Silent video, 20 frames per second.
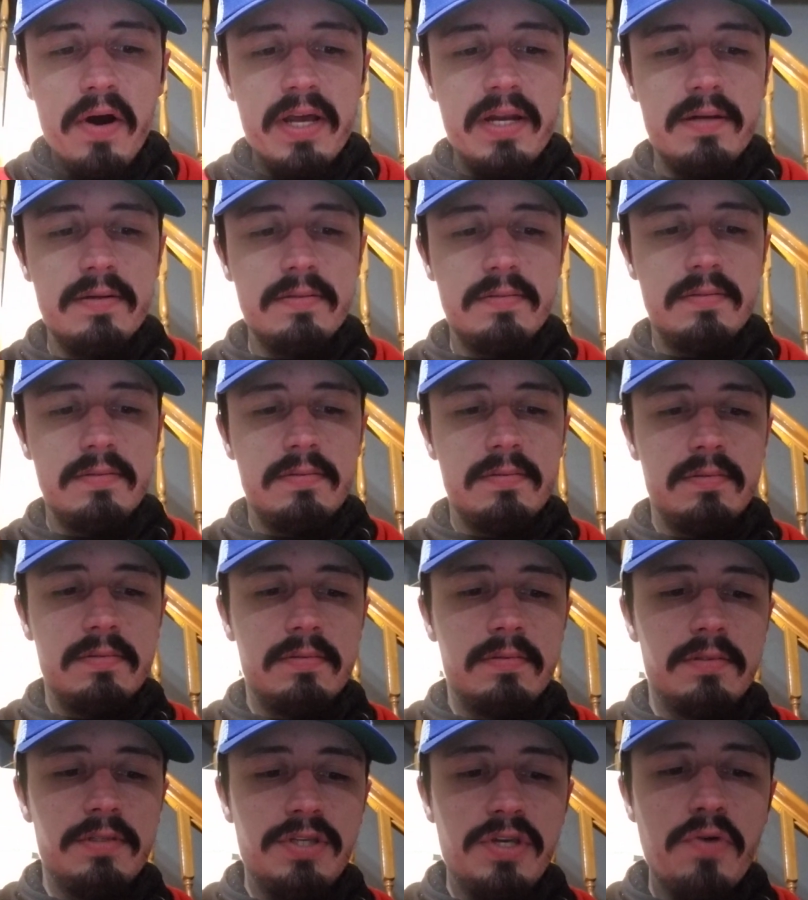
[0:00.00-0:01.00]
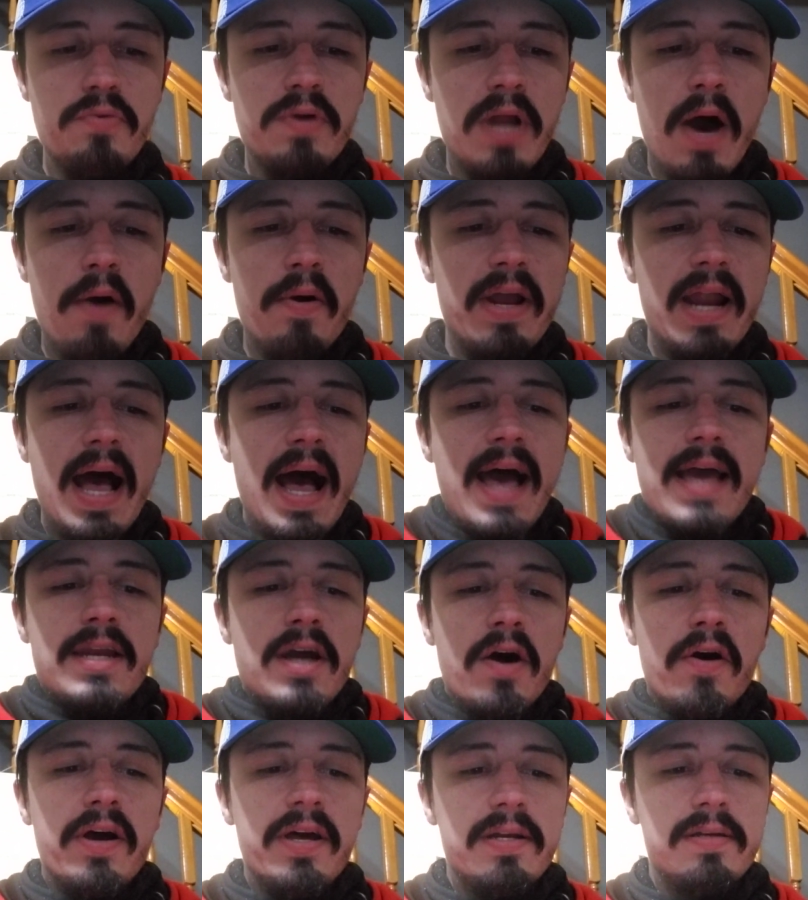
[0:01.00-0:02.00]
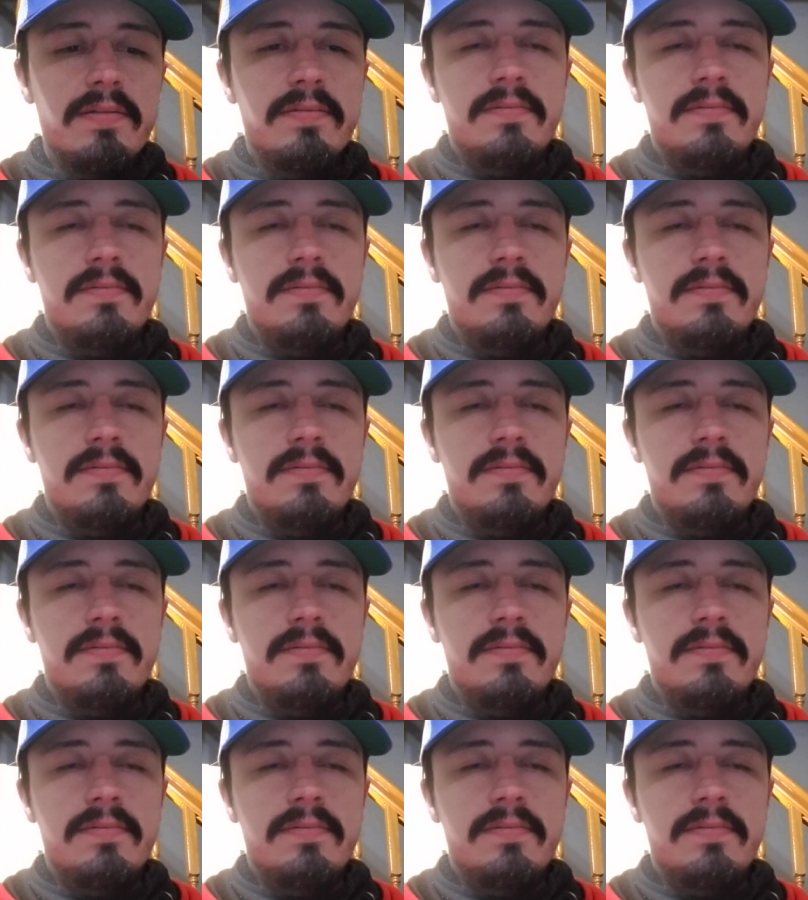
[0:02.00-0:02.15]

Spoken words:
it. You know it. I know it.